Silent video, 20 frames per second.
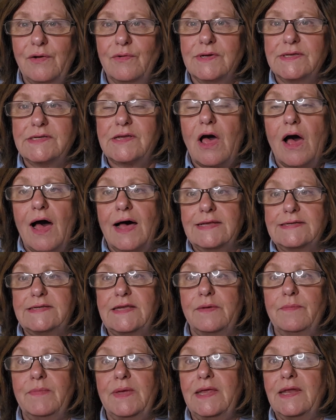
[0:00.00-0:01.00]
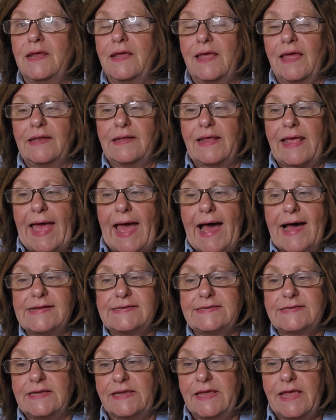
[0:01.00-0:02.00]
was causing me to get
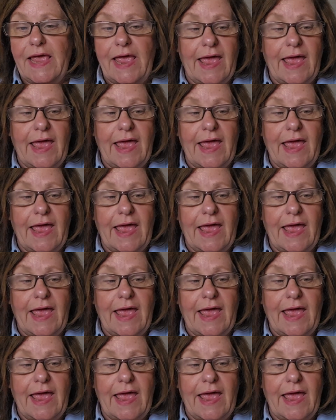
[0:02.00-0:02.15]
gassy.